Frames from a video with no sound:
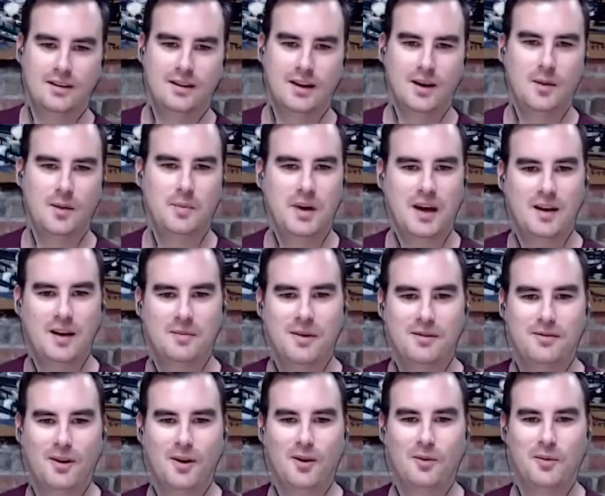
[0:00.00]
gonna pick up my
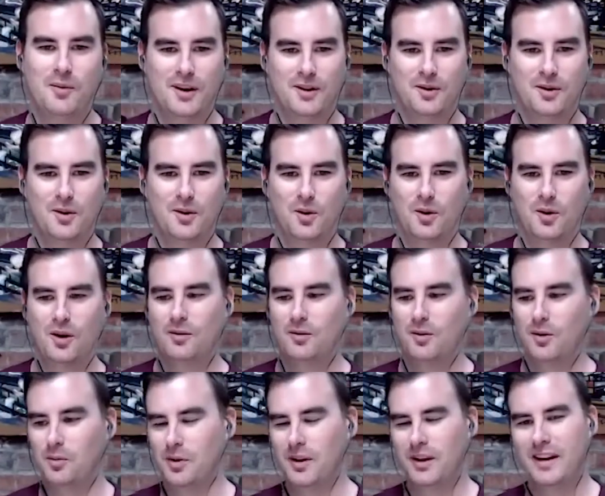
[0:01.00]
phone. We're gonna do a cold call
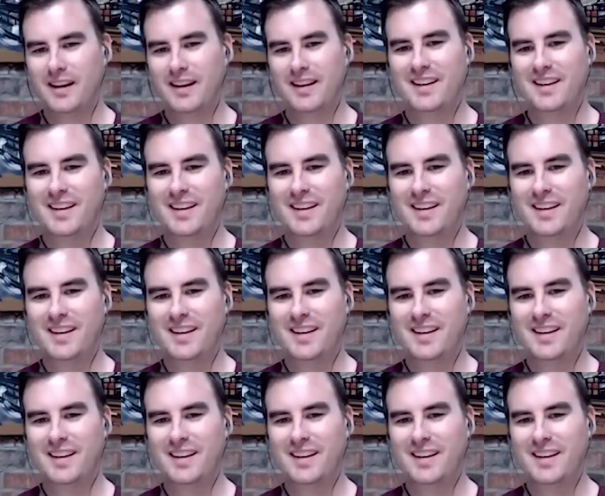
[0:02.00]
role play.